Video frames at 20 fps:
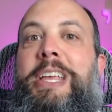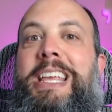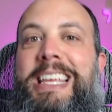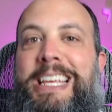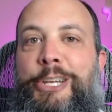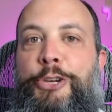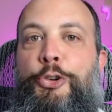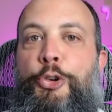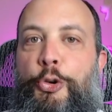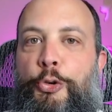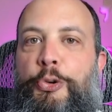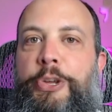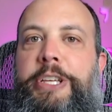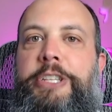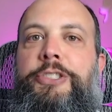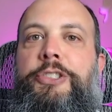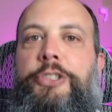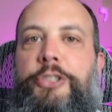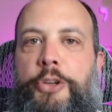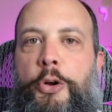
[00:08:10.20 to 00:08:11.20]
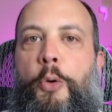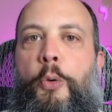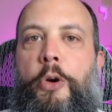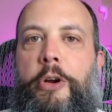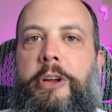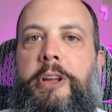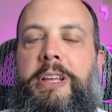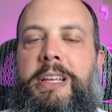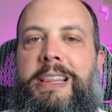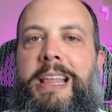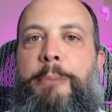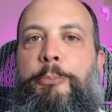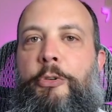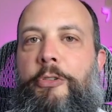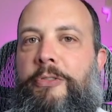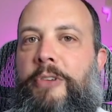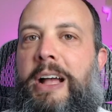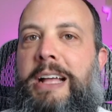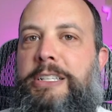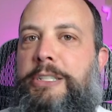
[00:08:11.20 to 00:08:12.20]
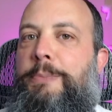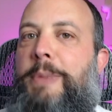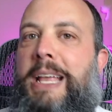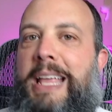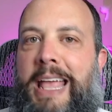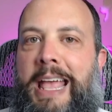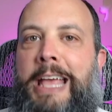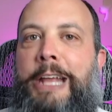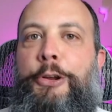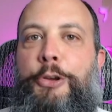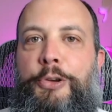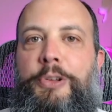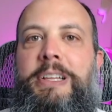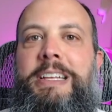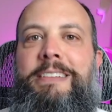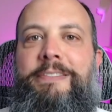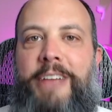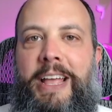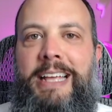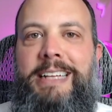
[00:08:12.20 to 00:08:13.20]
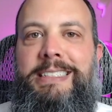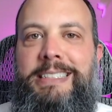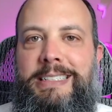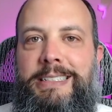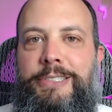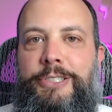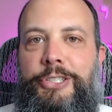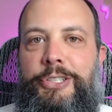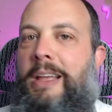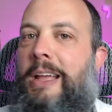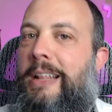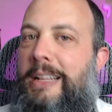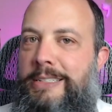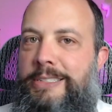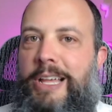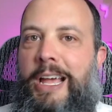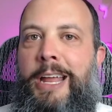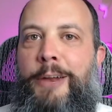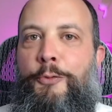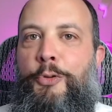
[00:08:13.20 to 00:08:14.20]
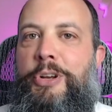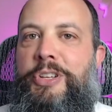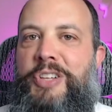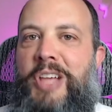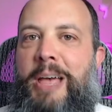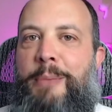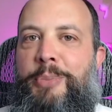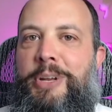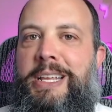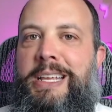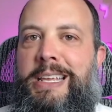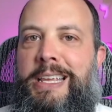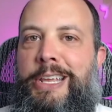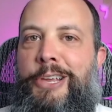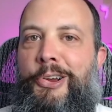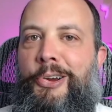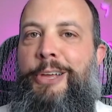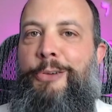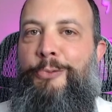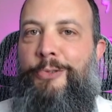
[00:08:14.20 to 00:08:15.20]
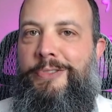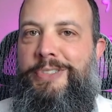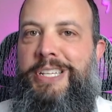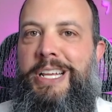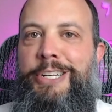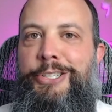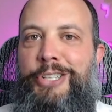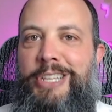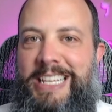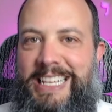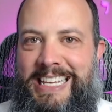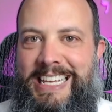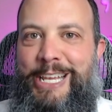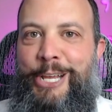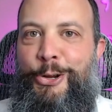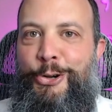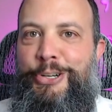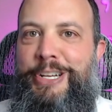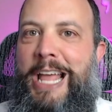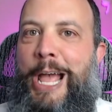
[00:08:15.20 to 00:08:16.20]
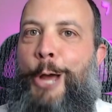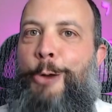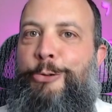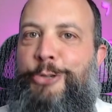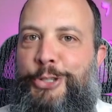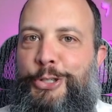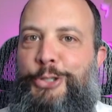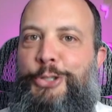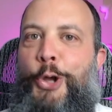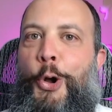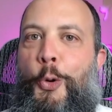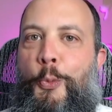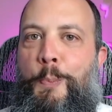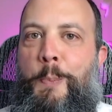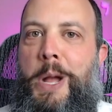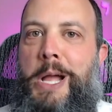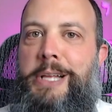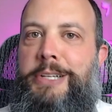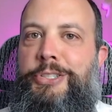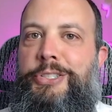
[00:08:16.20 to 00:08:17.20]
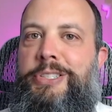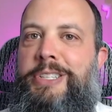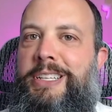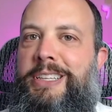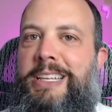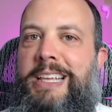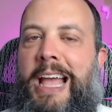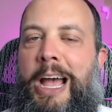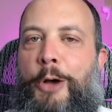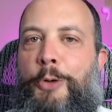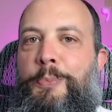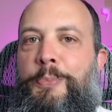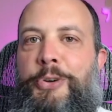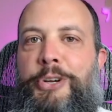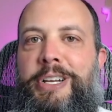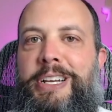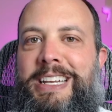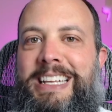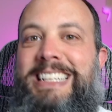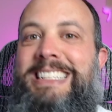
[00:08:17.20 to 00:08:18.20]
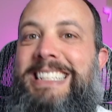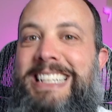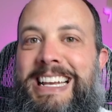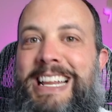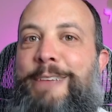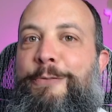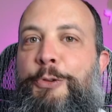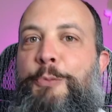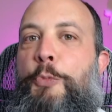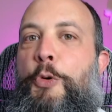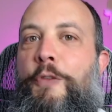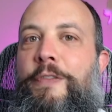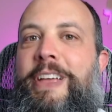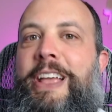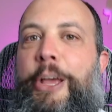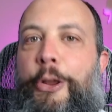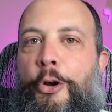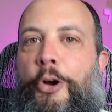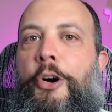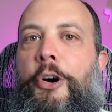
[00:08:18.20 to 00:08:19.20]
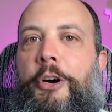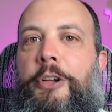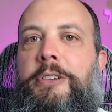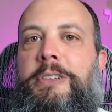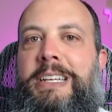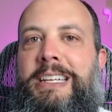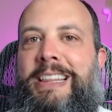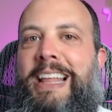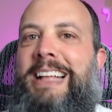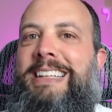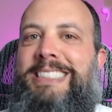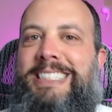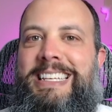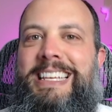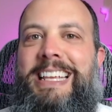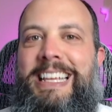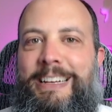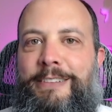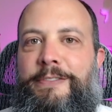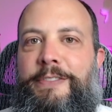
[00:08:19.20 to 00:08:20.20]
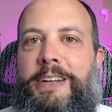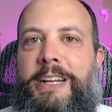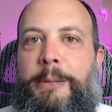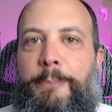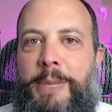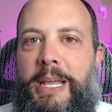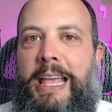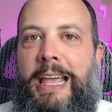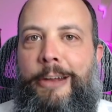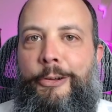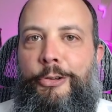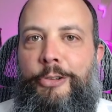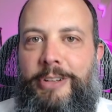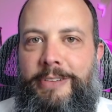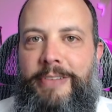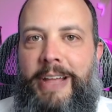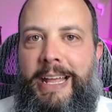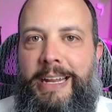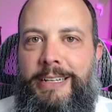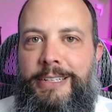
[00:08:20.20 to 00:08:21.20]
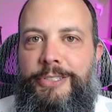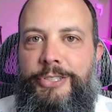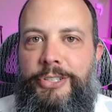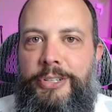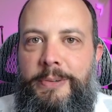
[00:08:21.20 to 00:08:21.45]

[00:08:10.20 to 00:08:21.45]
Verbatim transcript: increase torque, and that provides a mechanical advantage. And that's kind of what's happening here. We've essentially geared down so much that the output isn't even moving at all, and that's the infinite mechanical advantage.